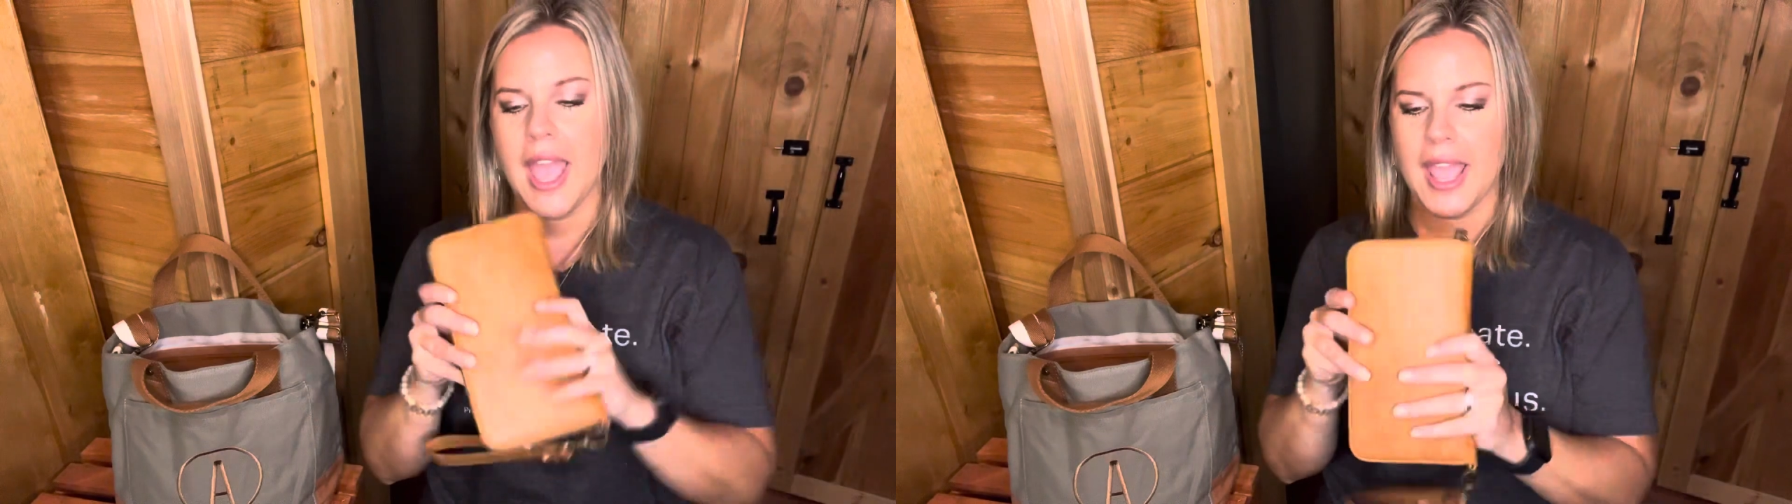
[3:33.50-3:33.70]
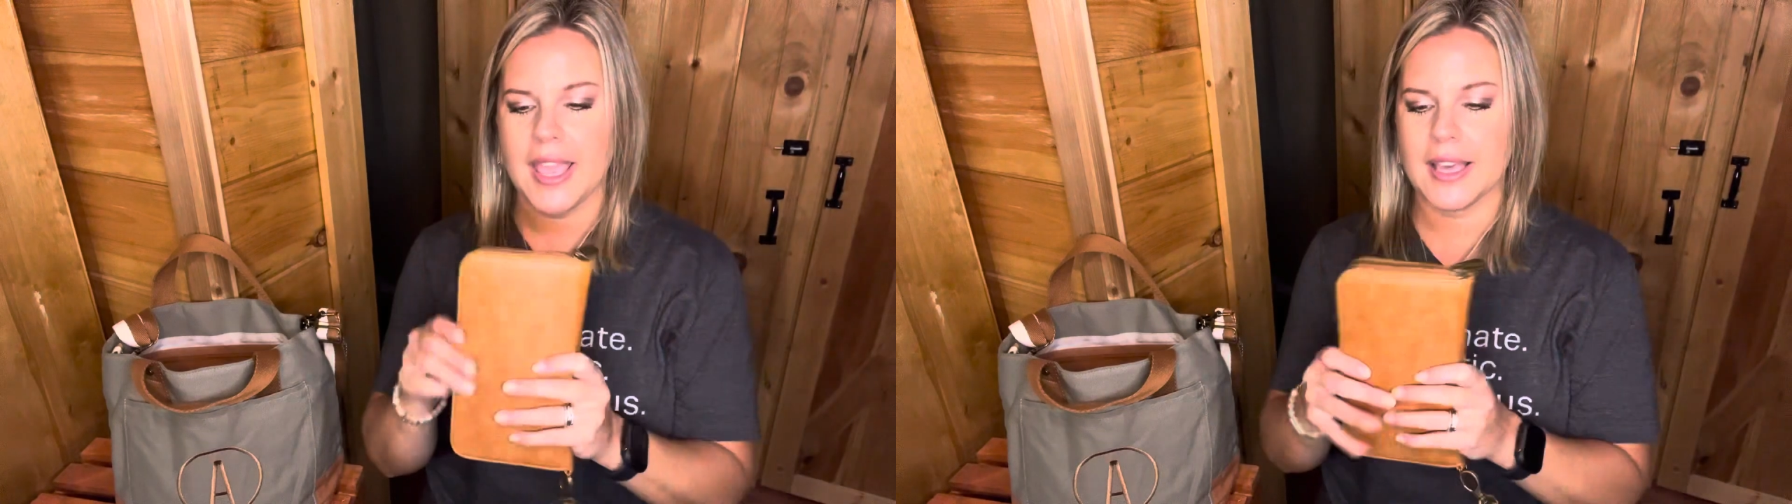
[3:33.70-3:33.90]

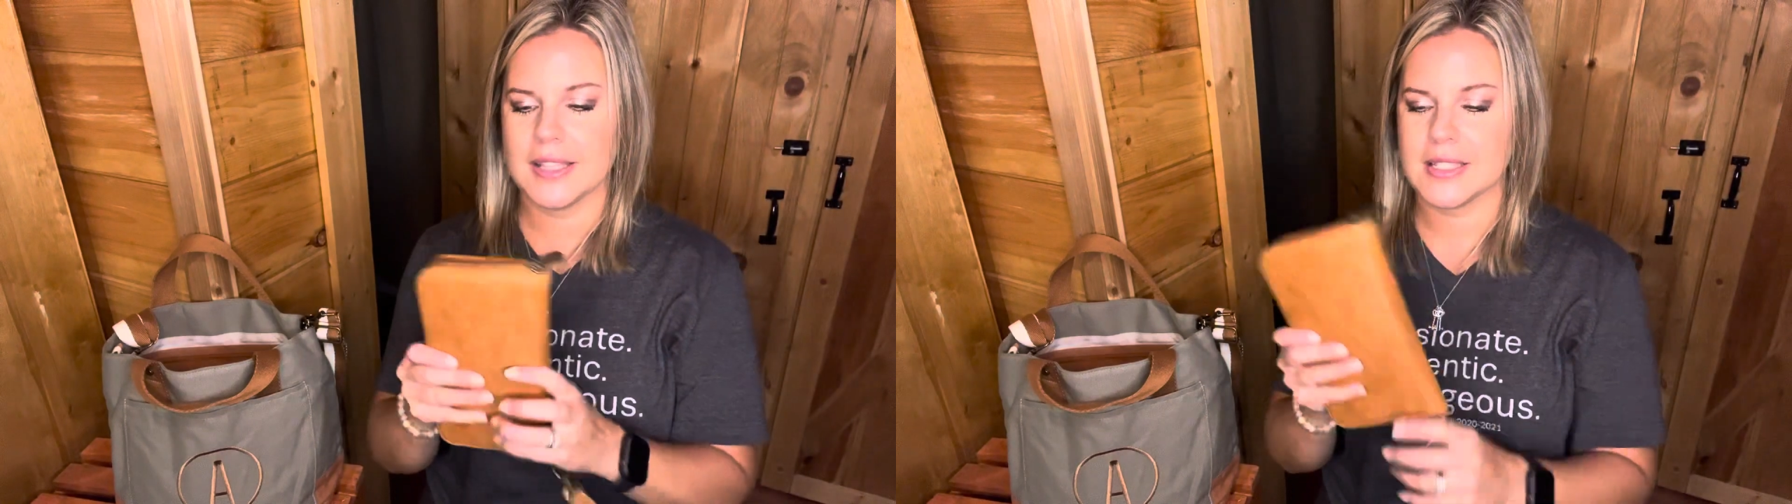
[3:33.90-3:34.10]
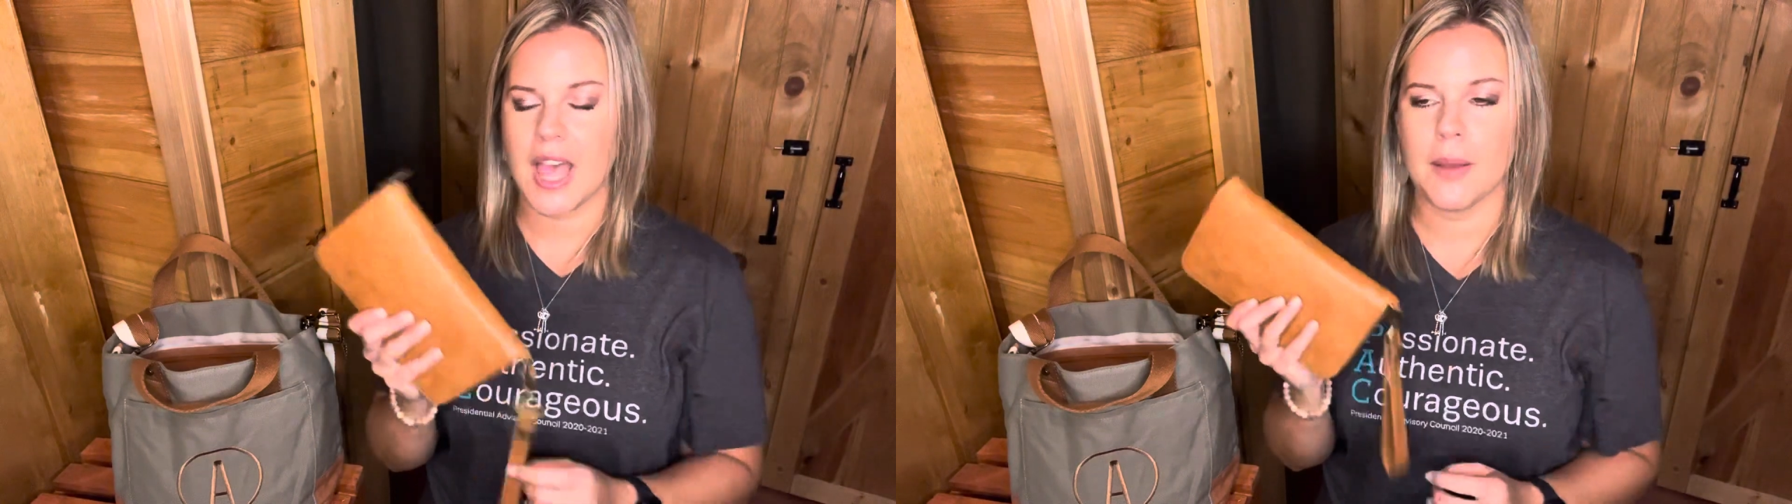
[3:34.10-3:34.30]

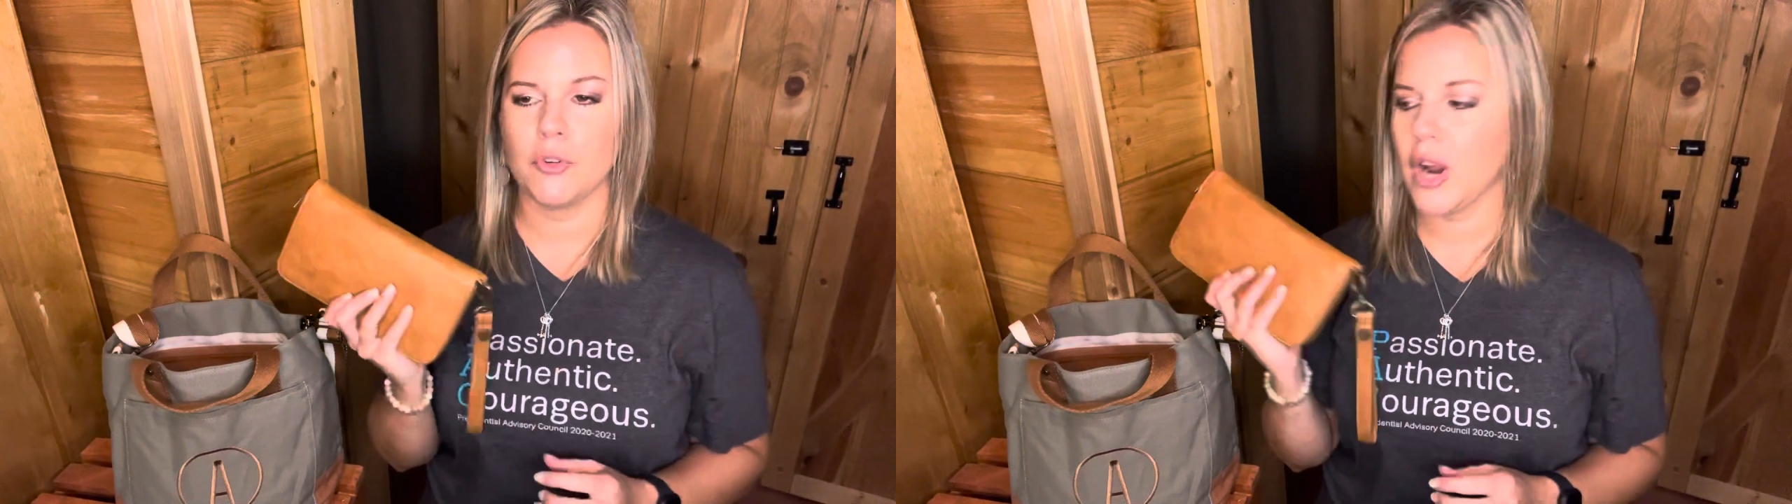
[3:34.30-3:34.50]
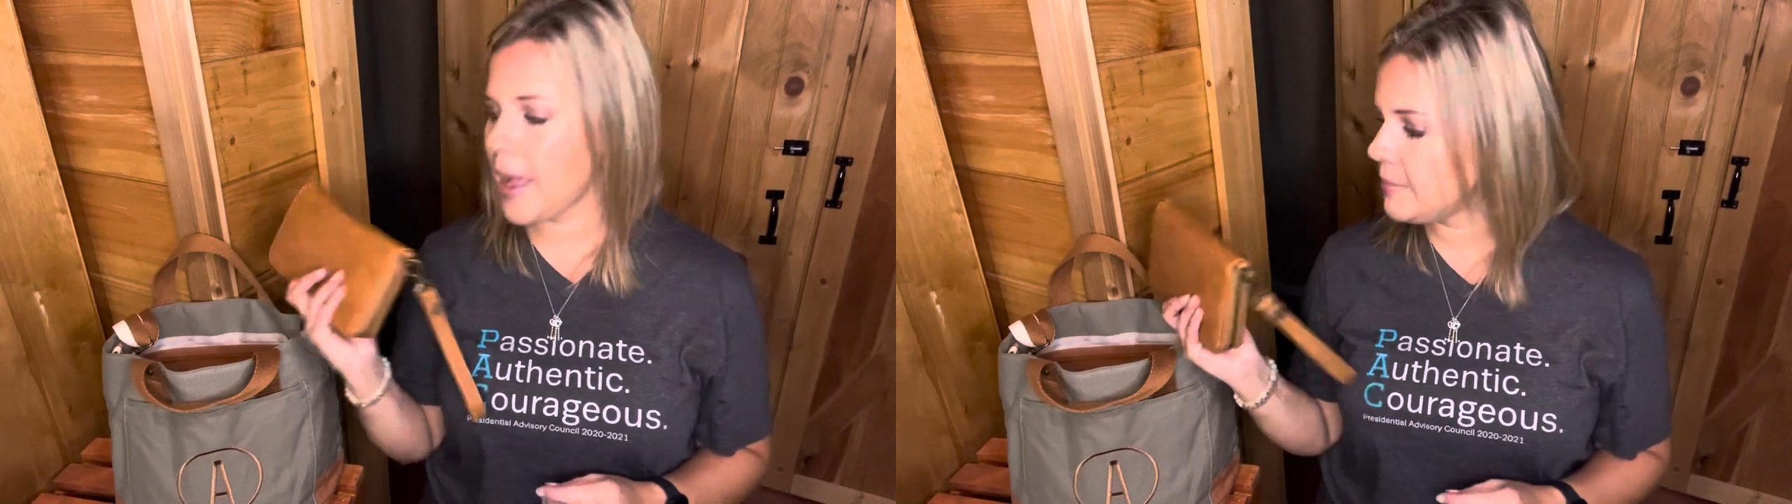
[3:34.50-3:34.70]
and uh,
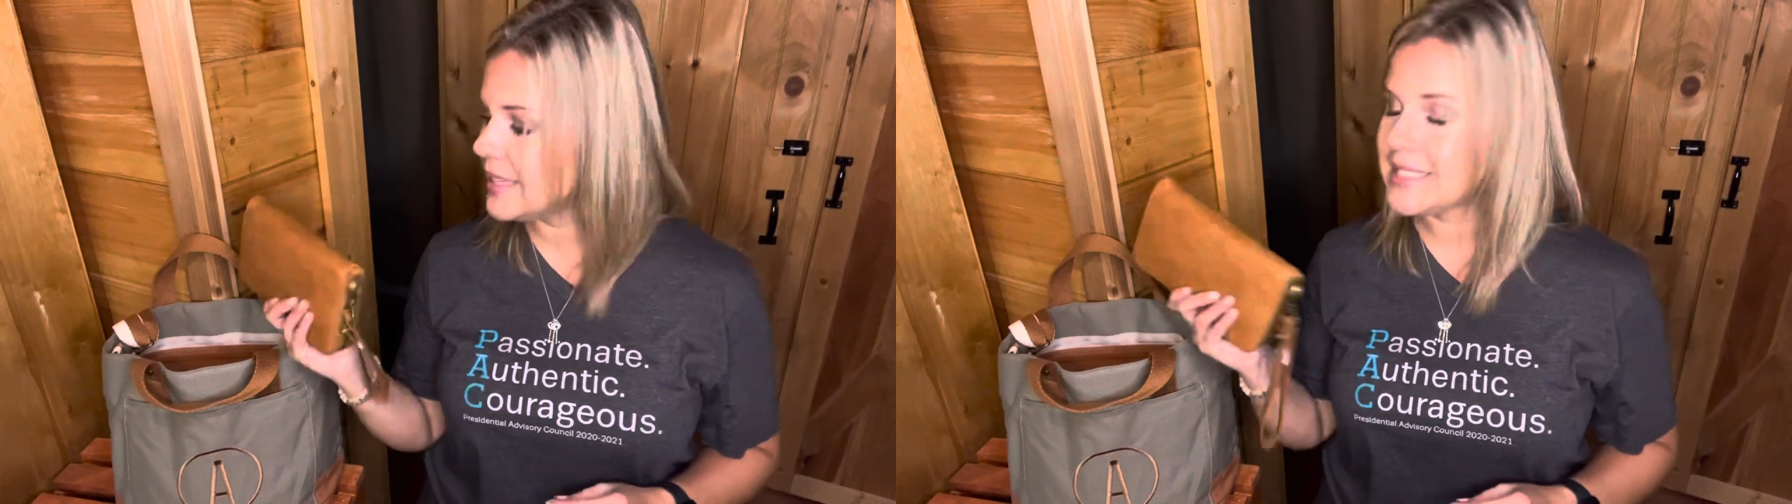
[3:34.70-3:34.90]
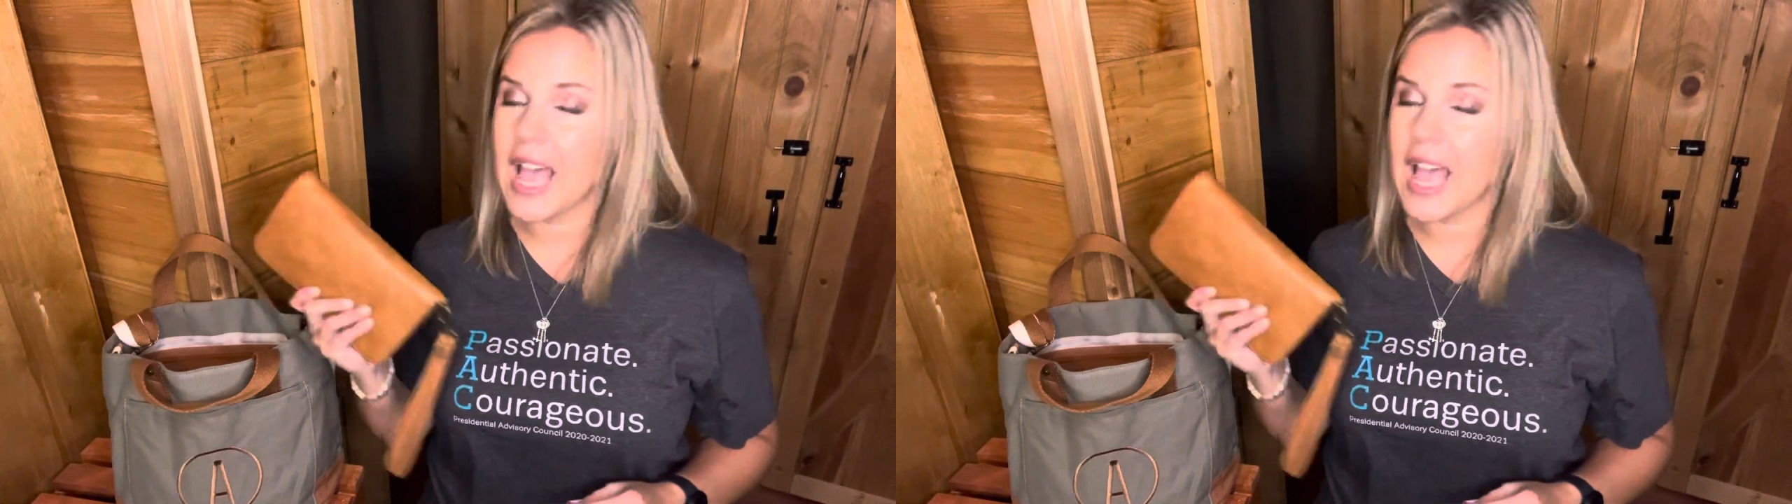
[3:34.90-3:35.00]
grab this